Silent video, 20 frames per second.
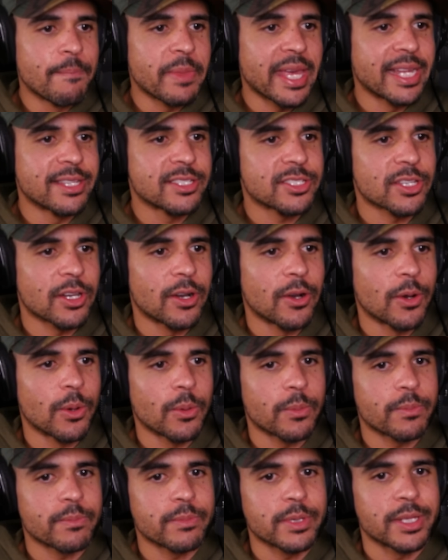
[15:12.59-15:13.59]
And
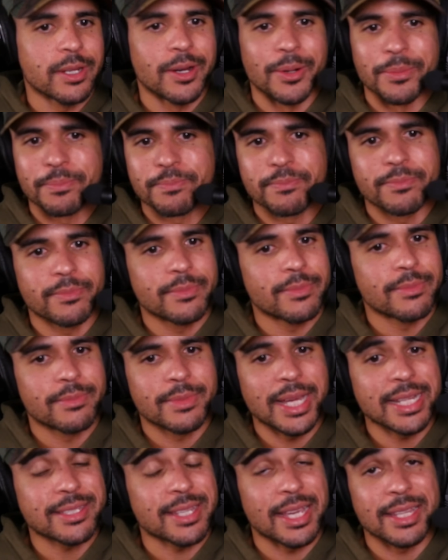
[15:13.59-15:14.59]
so, you know,
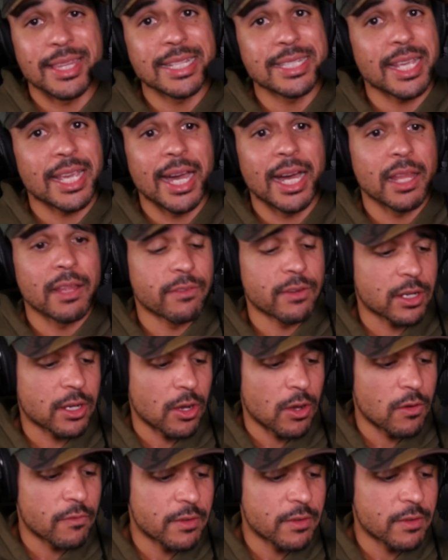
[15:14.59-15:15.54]
that's a hell of a curve to